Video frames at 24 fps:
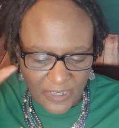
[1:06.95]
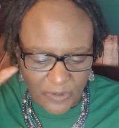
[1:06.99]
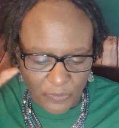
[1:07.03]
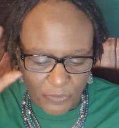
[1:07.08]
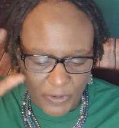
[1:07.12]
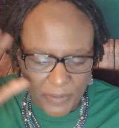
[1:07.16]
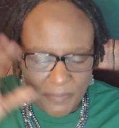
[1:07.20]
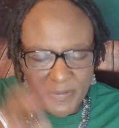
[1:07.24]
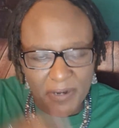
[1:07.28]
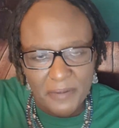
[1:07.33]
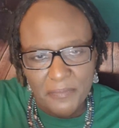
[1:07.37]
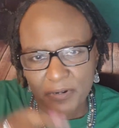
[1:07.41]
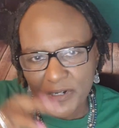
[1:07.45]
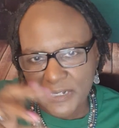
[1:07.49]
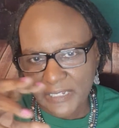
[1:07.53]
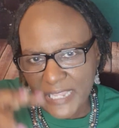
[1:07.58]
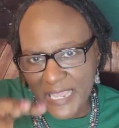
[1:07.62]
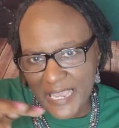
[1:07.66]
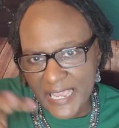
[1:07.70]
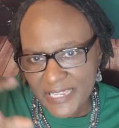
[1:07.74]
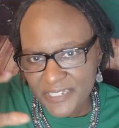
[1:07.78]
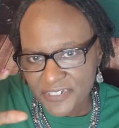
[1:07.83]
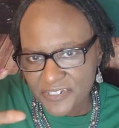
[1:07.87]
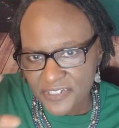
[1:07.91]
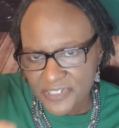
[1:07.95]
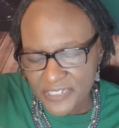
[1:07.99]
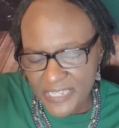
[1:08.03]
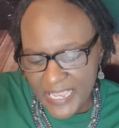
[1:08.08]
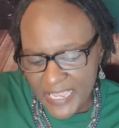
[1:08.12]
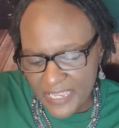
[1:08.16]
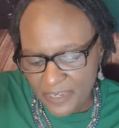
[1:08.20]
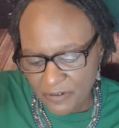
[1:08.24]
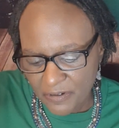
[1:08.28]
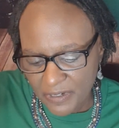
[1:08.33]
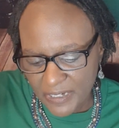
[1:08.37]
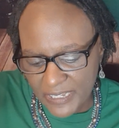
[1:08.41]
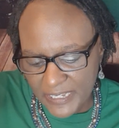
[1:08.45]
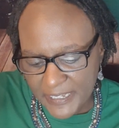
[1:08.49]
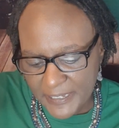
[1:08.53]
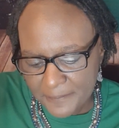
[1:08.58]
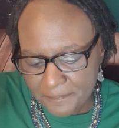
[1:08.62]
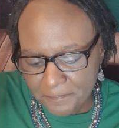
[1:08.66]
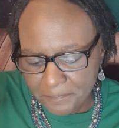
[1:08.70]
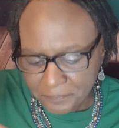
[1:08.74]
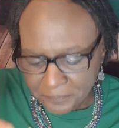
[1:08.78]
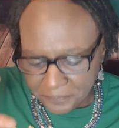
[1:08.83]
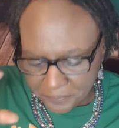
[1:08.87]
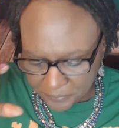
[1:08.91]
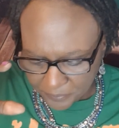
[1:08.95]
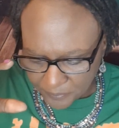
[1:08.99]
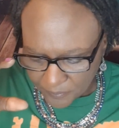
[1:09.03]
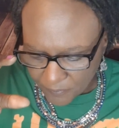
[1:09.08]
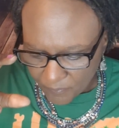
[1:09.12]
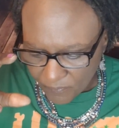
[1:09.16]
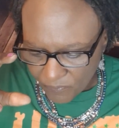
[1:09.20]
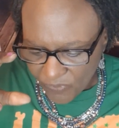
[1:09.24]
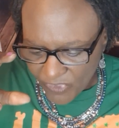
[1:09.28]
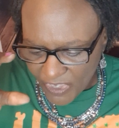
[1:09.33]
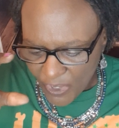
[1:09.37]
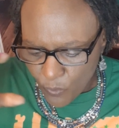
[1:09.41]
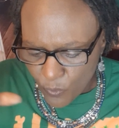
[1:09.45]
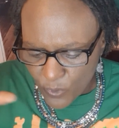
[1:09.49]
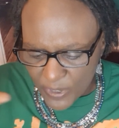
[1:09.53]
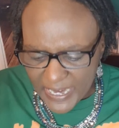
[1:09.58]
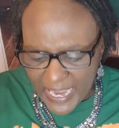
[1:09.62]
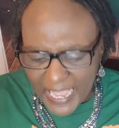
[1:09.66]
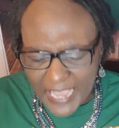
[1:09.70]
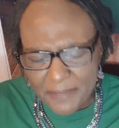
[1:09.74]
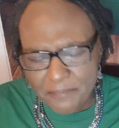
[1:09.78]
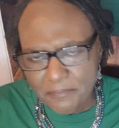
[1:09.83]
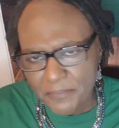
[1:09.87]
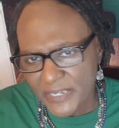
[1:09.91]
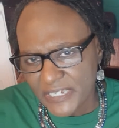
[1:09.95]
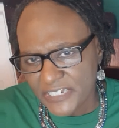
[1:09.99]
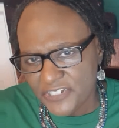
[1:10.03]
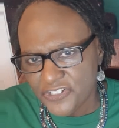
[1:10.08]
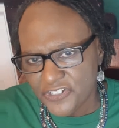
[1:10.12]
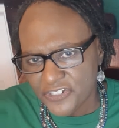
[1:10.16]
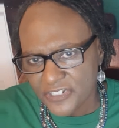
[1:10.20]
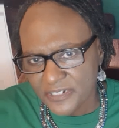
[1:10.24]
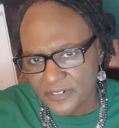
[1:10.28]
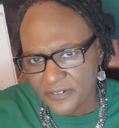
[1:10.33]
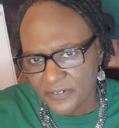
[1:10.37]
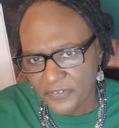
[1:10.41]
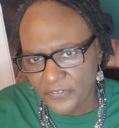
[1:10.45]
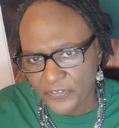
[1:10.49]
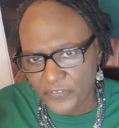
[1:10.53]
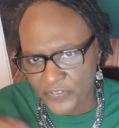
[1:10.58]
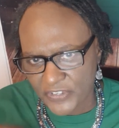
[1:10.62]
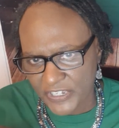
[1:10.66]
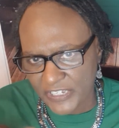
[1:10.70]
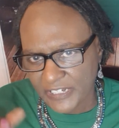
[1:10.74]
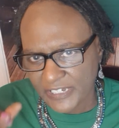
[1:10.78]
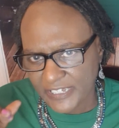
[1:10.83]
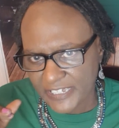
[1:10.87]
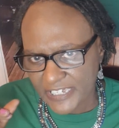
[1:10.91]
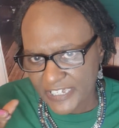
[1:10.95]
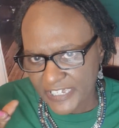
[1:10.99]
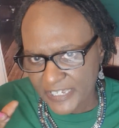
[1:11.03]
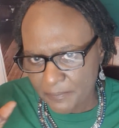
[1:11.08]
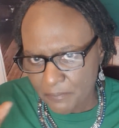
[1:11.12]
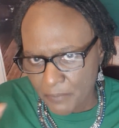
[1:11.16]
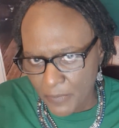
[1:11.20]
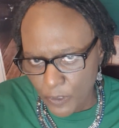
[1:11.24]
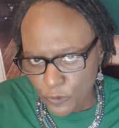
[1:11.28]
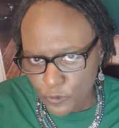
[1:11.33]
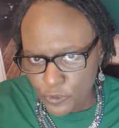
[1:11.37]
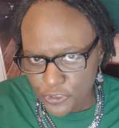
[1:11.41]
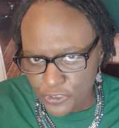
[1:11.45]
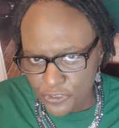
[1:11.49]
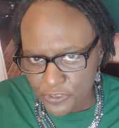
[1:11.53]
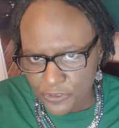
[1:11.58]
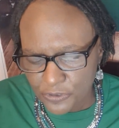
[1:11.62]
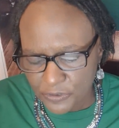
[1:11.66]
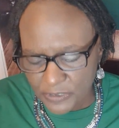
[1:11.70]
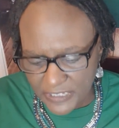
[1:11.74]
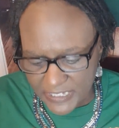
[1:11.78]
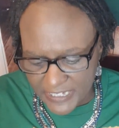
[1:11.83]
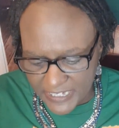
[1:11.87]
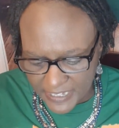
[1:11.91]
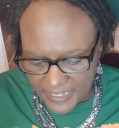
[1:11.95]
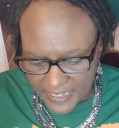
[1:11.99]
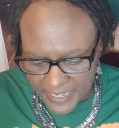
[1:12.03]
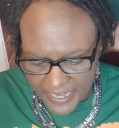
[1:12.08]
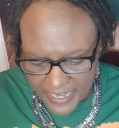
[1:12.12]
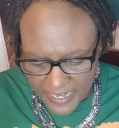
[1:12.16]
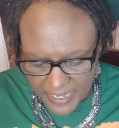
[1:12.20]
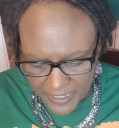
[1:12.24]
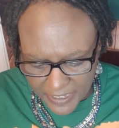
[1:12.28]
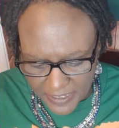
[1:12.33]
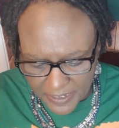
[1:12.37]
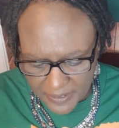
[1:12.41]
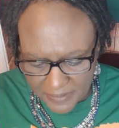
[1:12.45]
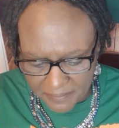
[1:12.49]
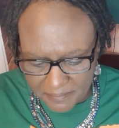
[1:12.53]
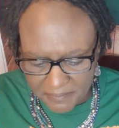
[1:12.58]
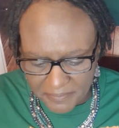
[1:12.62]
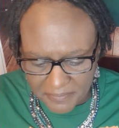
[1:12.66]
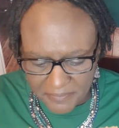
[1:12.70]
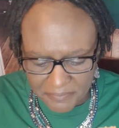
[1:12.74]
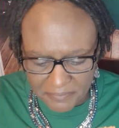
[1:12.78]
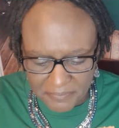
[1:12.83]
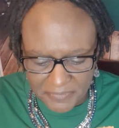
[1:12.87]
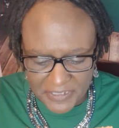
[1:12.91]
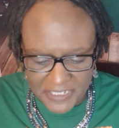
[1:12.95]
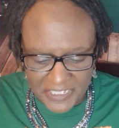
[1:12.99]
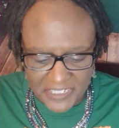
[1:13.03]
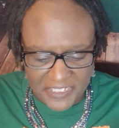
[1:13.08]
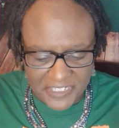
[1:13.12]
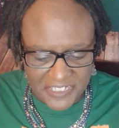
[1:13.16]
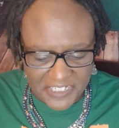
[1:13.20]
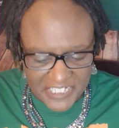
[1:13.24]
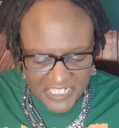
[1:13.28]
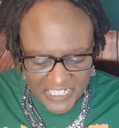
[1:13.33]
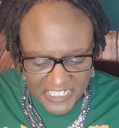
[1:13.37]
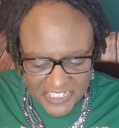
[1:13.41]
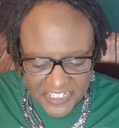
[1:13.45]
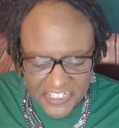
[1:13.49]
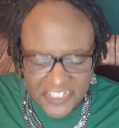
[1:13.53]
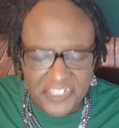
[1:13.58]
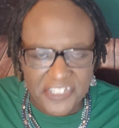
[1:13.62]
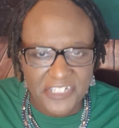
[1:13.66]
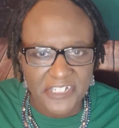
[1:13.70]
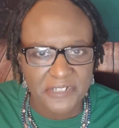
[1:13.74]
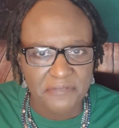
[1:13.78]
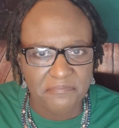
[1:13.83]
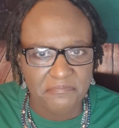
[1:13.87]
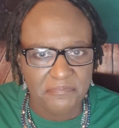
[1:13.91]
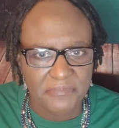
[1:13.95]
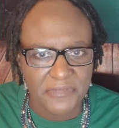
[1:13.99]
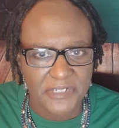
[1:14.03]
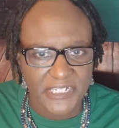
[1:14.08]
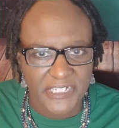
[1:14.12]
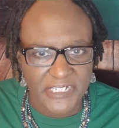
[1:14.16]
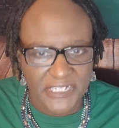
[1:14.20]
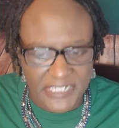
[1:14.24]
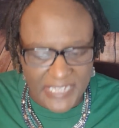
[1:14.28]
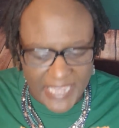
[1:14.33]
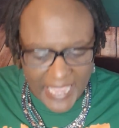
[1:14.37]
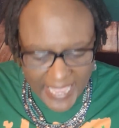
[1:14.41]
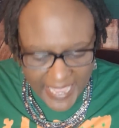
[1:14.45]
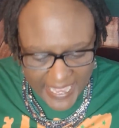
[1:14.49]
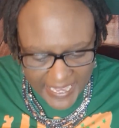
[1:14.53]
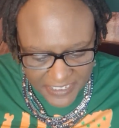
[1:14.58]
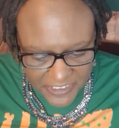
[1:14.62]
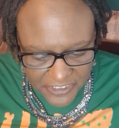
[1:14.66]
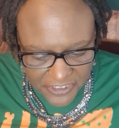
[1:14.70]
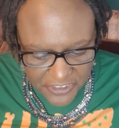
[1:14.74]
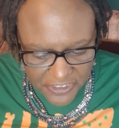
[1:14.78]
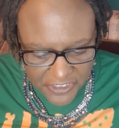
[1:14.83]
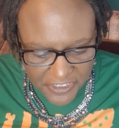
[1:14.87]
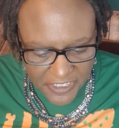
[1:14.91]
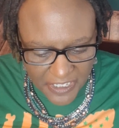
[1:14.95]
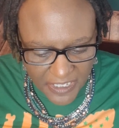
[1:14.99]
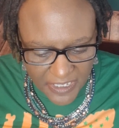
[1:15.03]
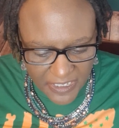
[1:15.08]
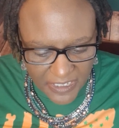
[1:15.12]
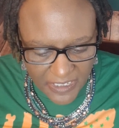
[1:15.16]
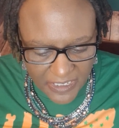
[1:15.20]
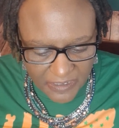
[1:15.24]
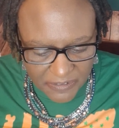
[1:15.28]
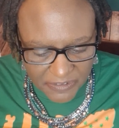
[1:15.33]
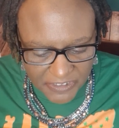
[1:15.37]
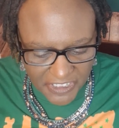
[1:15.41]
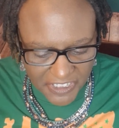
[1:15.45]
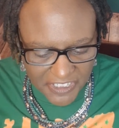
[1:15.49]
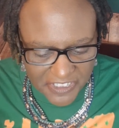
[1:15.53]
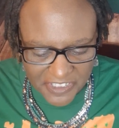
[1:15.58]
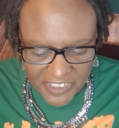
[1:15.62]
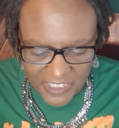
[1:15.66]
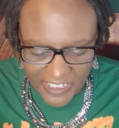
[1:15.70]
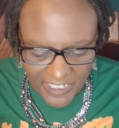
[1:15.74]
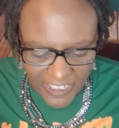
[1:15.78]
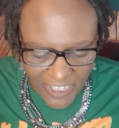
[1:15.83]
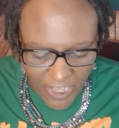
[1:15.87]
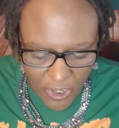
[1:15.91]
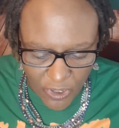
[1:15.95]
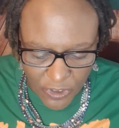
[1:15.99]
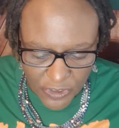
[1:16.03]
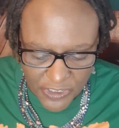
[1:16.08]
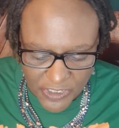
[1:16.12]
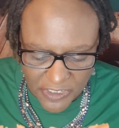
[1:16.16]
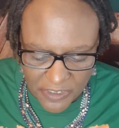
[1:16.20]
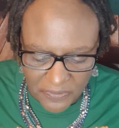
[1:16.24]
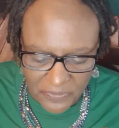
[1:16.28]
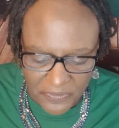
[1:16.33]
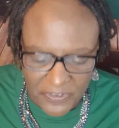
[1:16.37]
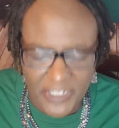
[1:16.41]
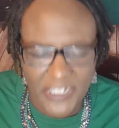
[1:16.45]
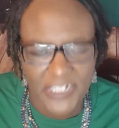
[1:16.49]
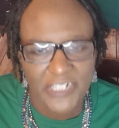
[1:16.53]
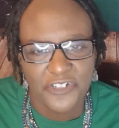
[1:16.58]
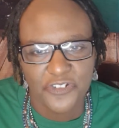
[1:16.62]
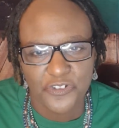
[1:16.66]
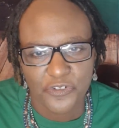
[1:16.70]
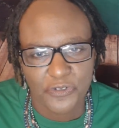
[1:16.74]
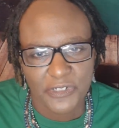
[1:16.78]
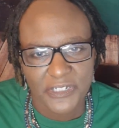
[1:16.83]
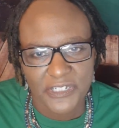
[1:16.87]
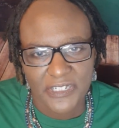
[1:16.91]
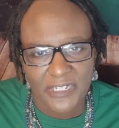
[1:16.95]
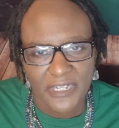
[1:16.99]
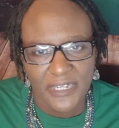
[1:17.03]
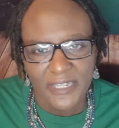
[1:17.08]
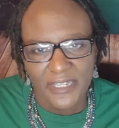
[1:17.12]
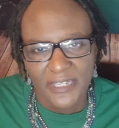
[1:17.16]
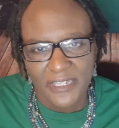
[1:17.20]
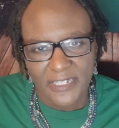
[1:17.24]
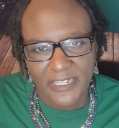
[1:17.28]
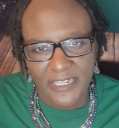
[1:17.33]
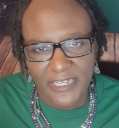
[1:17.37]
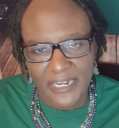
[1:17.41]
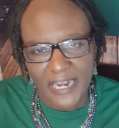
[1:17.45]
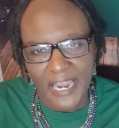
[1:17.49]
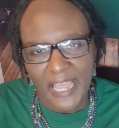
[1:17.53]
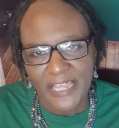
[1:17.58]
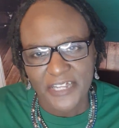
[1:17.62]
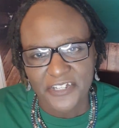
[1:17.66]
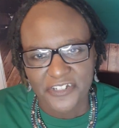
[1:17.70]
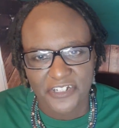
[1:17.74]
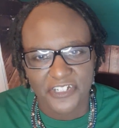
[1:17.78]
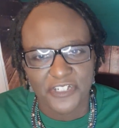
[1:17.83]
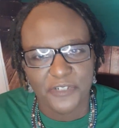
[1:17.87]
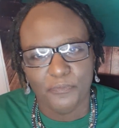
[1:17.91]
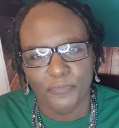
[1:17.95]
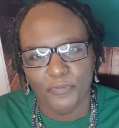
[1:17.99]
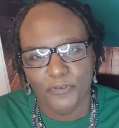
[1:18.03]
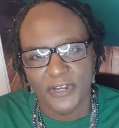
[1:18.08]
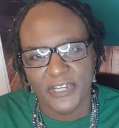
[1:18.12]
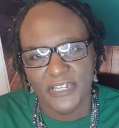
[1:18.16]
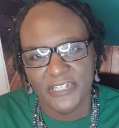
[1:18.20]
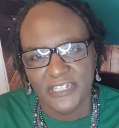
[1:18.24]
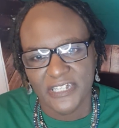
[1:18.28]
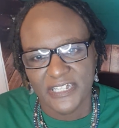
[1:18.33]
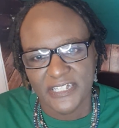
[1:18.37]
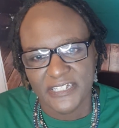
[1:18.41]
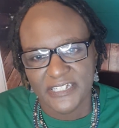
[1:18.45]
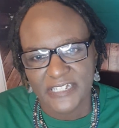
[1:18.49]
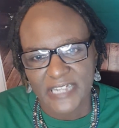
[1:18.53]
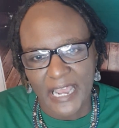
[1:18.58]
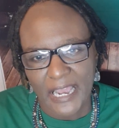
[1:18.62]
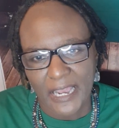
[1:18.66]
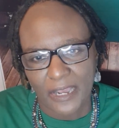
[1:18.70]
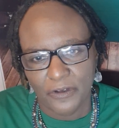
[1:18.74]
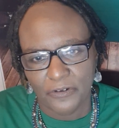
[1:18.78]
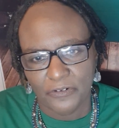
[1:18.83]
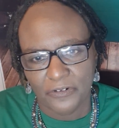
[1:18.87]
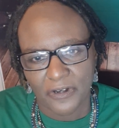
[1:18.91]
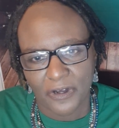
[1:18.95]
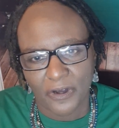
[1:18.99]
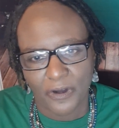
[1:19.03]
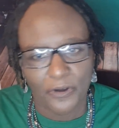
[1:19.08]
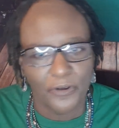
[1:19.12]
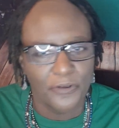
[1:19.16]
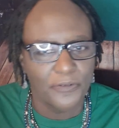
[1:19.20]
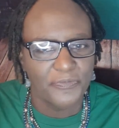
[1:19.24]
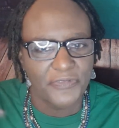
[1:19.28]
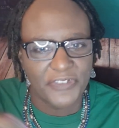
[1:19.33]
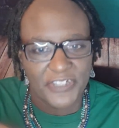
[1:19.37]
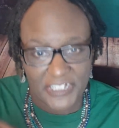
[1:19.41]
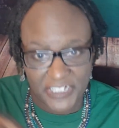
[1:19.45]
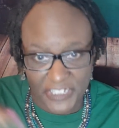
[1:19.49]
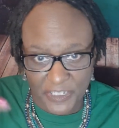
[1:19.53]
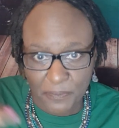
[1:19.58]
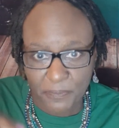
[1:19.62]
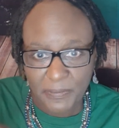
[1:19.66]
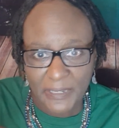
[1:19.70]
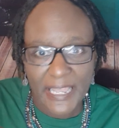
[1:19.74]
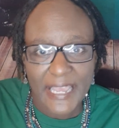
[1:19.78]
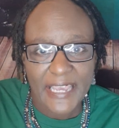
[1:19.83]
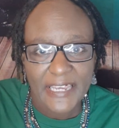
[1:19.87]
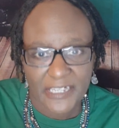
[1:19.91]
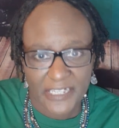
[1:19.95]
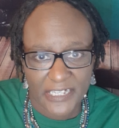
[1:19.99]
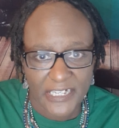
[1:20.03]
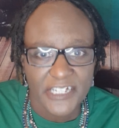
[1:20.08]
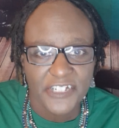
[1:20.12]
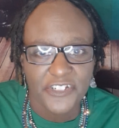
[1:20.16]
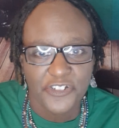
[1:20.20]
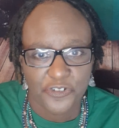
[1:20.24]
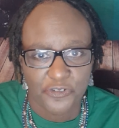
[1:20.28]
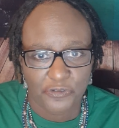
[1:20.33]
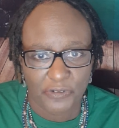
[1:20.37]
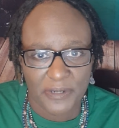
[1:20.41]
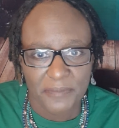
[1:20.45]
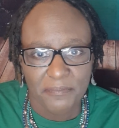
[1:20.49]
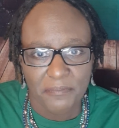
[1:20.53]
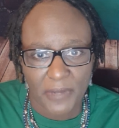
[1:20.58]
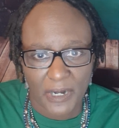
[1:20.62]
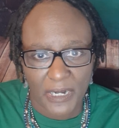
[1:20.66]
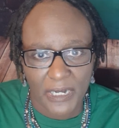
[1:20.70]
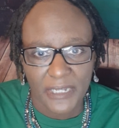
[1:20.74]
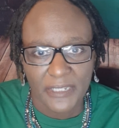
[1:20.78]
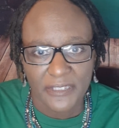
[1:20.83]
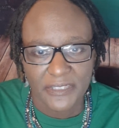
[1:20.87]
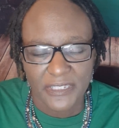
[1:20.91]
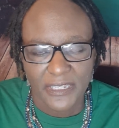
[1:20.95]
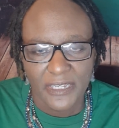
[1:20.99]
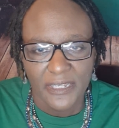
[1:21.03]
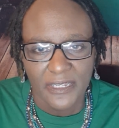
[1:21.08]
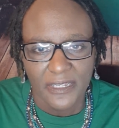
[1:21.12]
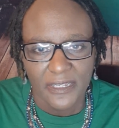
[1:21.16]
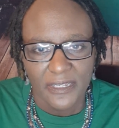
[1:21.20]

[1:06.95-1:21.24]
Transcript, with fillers: Remember last Saturday when I mentioned feeling emotionally numb, distant, detached, just the loss of interest? Can I just bring this out on this Black History Month?